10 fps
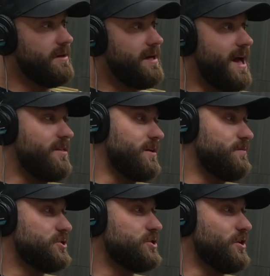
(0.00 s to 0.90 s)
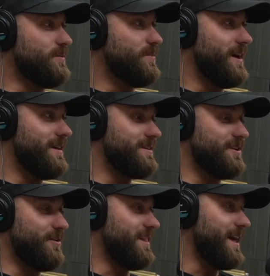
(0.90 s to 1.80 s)
as I should, but you
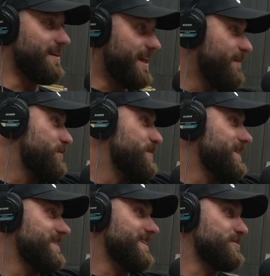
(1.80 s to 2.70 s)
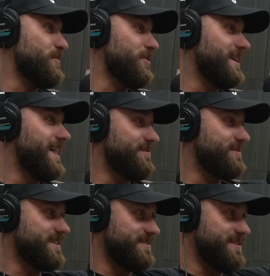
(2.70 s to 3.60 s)
know, life is busy. There's more to life
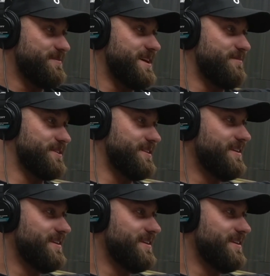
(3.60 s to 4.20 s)
still sometimes, you know?